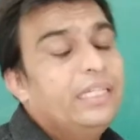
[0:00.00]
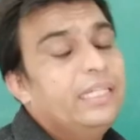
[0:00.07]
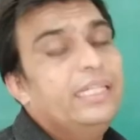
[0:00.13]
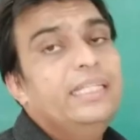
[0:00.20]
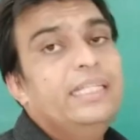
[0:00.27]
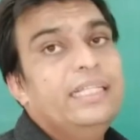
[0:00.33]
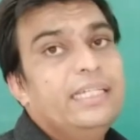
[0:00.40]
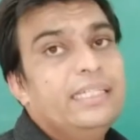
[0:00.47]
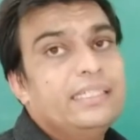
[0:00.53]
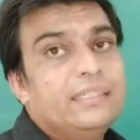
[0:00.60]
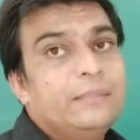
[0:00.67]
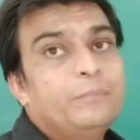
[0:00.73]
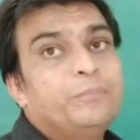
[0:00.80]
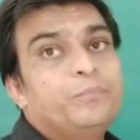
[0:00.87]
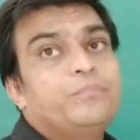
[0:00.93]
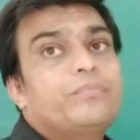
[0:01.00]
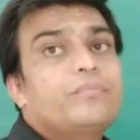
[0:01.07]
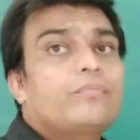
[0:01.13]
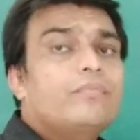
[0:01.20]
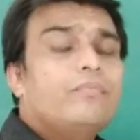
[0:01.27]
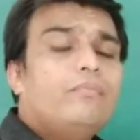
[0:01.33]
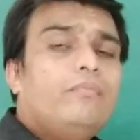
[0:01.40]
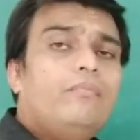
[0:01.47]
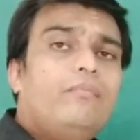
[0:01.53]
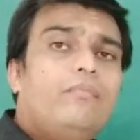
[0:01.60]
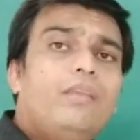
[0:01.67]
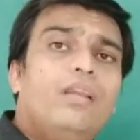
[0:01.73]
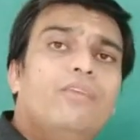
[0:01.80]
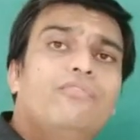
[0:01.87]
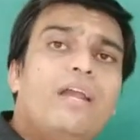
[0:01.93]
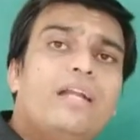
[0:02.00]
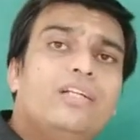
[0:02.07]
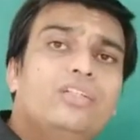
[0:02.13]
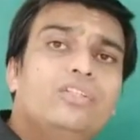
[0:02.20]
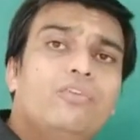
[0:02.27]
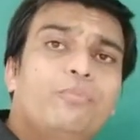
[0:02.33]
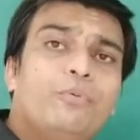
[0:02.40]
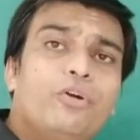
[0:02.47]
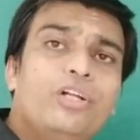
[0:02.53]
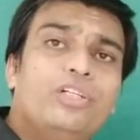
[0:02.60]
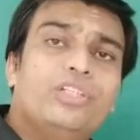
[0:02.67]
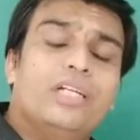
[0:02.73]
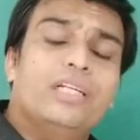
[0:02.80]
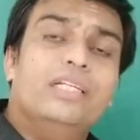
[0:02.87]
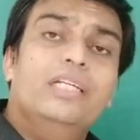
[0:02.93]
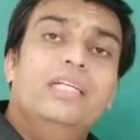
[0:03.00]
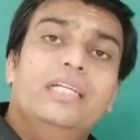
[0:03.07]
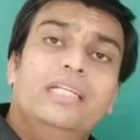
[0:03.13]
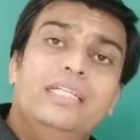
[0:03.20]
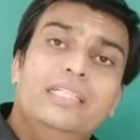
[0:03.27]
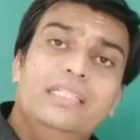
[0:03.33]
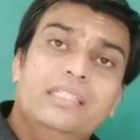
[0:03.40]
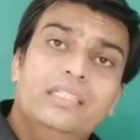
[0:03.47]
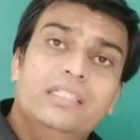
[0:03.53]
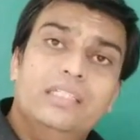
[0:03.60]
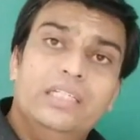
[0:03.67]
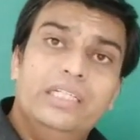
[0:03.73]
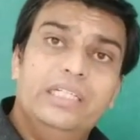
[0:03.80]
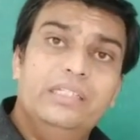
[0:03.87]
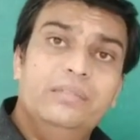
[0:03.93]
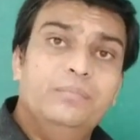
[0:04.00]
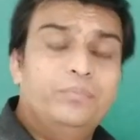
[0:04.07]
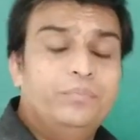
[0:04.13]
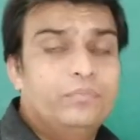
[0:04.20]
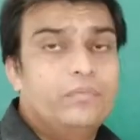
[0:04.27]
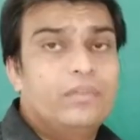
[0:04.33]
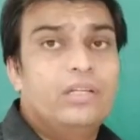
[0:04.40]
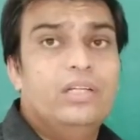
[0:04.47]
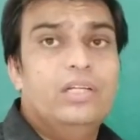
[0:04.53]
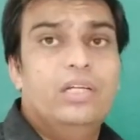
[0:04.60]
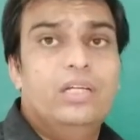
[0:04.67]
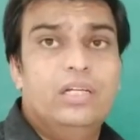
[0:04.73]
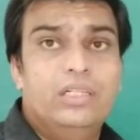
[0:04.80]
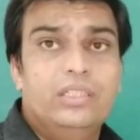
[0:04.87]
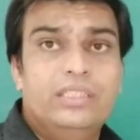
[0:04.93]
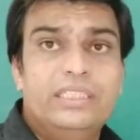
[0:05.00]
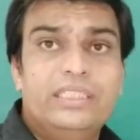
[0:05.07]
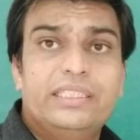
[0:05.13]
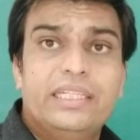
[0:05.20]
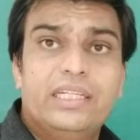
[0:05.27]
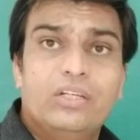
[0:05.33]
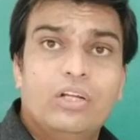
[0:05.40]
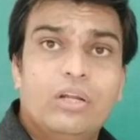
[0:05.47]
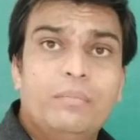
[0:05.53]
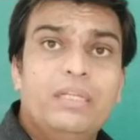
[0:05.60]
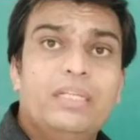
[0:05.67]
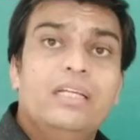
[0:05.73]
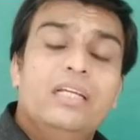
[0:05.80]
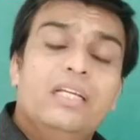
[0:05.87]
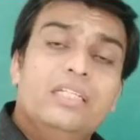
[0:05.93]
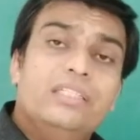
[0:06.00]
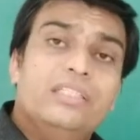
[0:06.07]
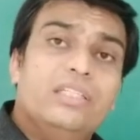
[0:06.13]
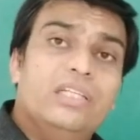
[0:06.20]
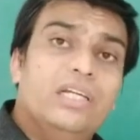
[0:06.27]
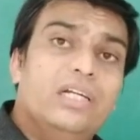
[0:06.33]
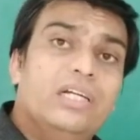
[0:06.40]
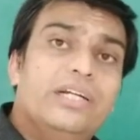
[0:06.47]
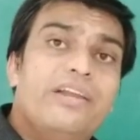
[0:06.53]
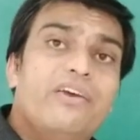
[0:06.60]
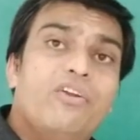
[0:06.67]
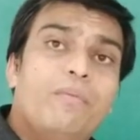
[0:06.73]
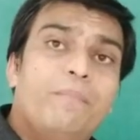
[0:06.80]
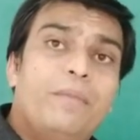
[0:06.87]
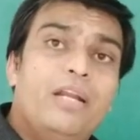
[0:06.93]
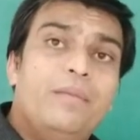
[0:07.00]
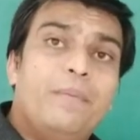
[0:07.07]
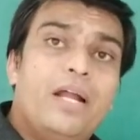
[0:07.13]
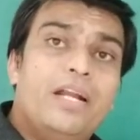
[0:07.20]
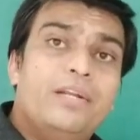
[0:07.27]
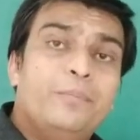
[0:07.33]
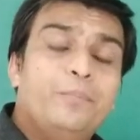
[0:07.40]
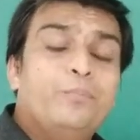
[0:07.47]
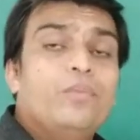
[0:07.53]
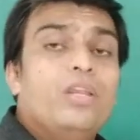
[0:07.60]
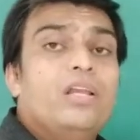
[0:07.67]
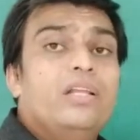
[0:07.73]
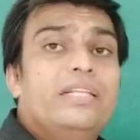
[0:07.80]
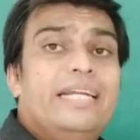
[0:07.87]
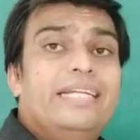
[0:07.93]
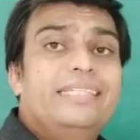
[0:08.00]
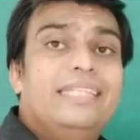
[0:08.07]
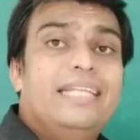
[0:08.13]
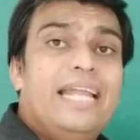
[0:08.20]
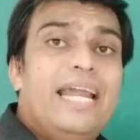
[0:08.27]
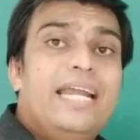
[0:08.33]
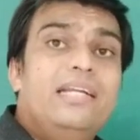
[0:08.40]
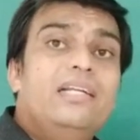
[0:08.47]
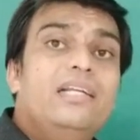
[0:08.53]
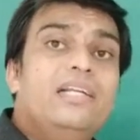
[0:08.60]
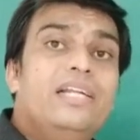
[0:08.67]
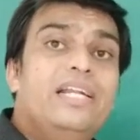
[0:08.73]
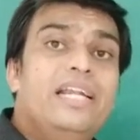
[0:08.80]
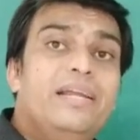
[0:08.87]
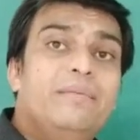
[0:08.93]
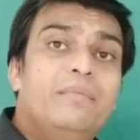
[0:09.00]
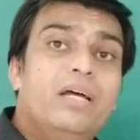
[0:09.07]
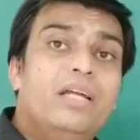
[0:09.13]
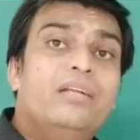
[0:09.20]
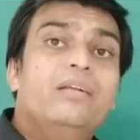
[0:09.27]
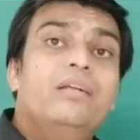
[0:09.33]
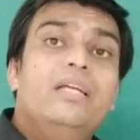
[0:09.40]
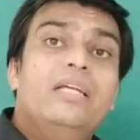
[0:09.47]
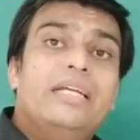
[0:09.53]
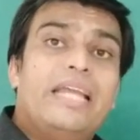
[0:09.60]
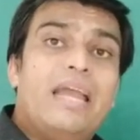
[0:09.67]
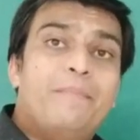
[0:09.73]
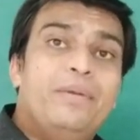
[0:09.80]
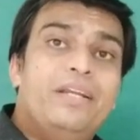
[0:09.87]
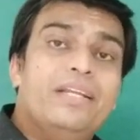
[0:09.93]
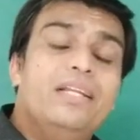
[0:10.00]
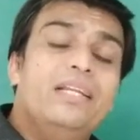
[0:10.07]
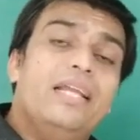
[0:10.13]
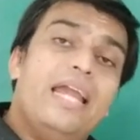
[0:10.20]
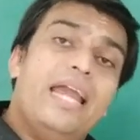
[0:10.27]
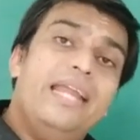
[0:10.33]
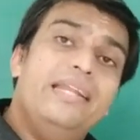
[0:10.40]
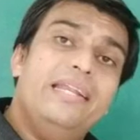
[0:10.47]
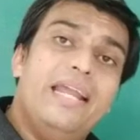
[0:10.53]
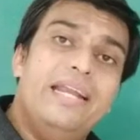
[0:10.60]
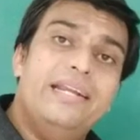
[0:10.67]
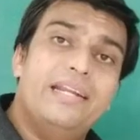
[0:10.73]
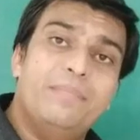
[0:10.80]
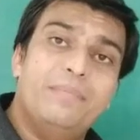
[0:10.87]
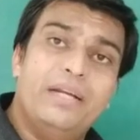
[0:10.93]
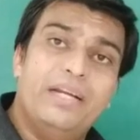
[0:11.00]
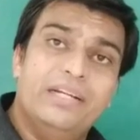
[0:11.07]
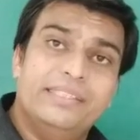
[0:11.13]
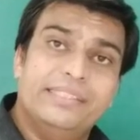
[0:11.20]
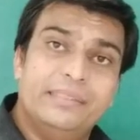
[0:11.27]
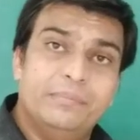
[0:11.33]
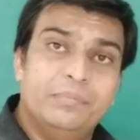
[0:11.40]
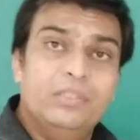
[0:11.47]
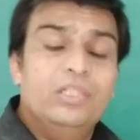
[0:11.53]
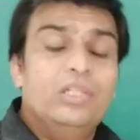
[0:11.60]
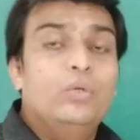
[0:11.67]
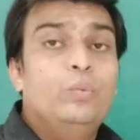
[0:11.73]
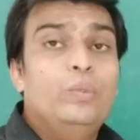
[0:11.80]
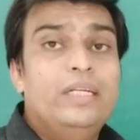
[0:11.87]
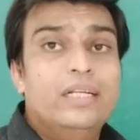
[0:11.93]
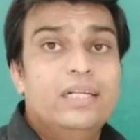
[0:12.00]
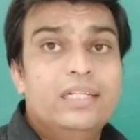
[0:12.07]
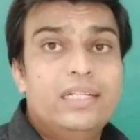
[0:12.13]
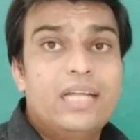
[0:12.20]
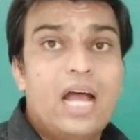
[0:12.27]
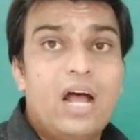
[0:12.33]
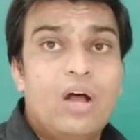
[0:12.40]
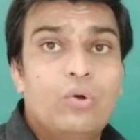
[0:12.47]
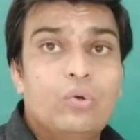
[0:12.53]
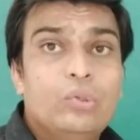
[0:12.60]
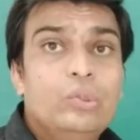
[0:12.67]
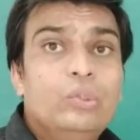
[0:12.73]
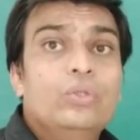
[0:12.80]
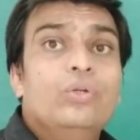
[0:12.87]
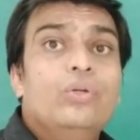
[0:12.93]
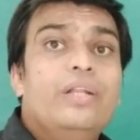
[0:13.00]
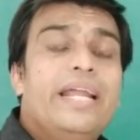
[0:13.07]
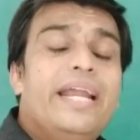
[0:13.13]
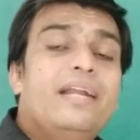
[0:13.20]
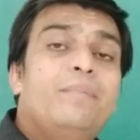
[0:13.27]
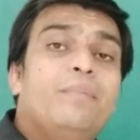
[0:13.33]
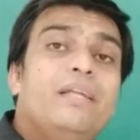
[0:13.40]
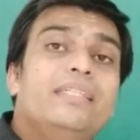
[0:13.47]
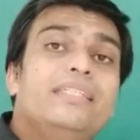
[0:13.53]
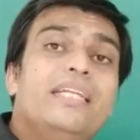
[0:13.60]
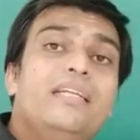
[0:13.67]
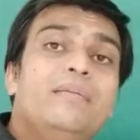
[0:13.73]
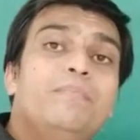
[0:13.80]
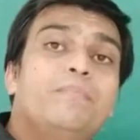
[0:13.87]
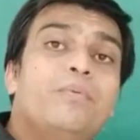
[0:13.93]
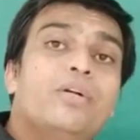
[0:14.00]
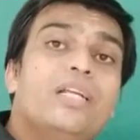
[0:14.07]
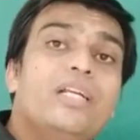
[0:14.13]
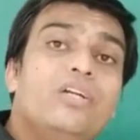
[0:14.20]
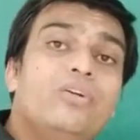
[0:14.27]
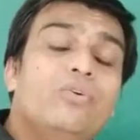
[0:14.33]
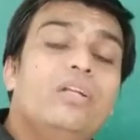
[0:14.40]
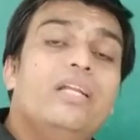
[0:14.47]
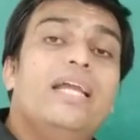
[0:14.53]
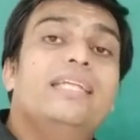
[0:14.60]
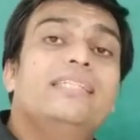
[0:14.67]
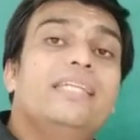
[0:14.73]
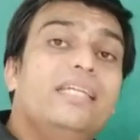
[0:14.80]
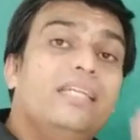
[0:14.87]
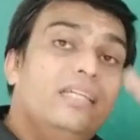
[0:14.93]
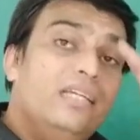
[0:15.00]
In these factors of production, in this economic development part, that is land, labor, capital, and entrepreneurship. We learned how land plays an important role as a